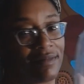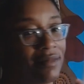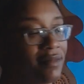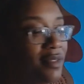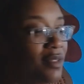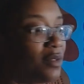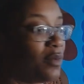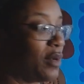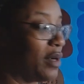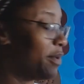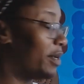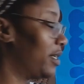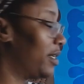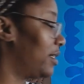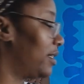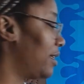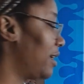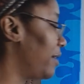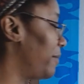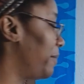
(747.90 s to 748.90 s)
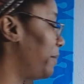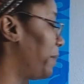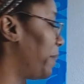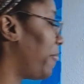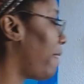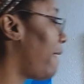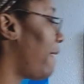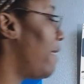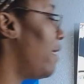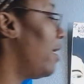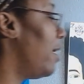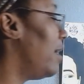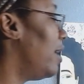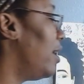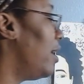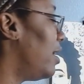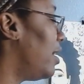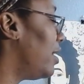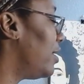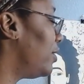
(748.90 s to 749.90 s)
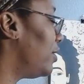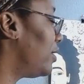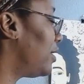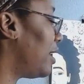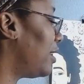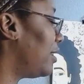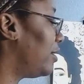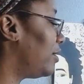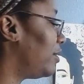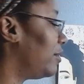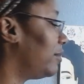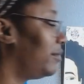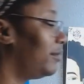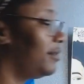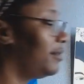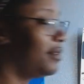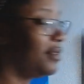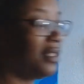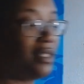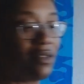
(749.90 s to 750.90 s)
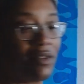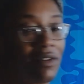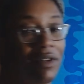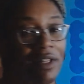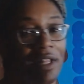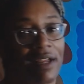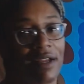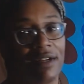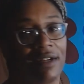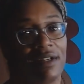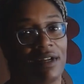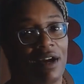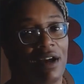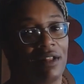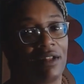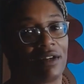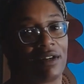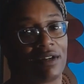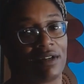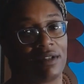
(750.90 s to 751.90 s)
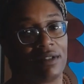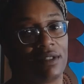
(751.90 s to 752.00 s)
That's what I want to say. I use that little, these are like $1.